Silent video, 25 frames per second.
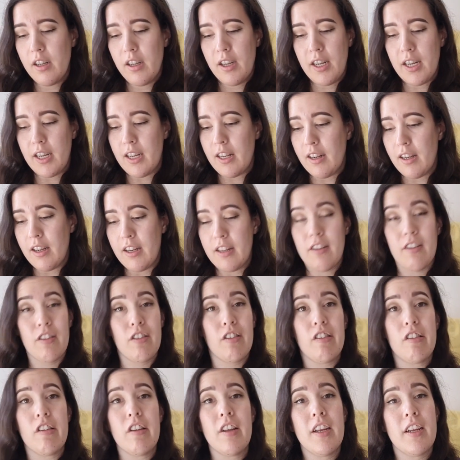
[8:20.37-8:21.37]
it
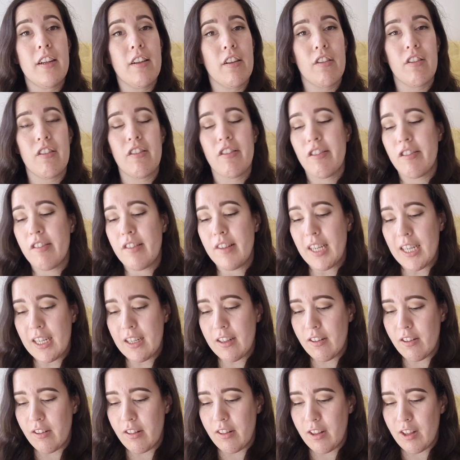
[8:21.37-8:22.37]
doesn't stick
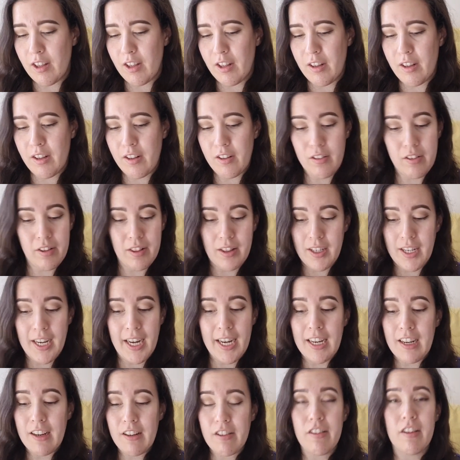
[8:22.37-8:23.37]
to the
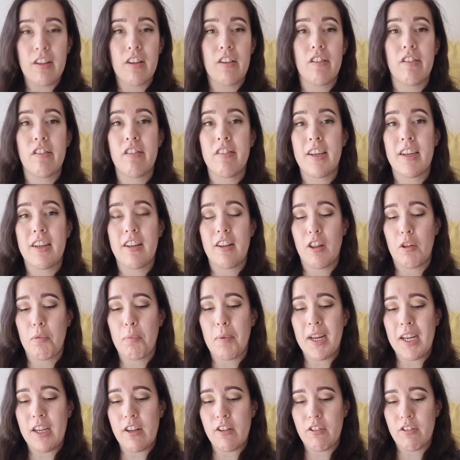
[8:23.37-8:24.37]
case, it doesn't stick to the
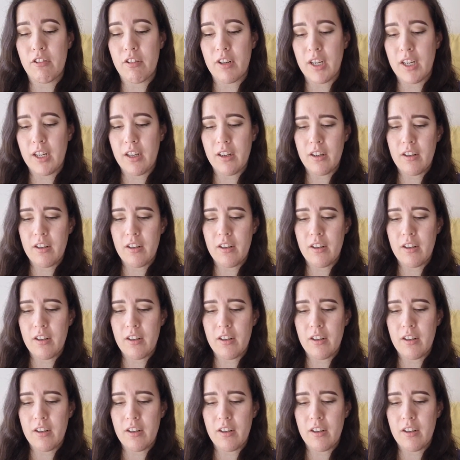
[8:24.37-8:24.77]
pastry.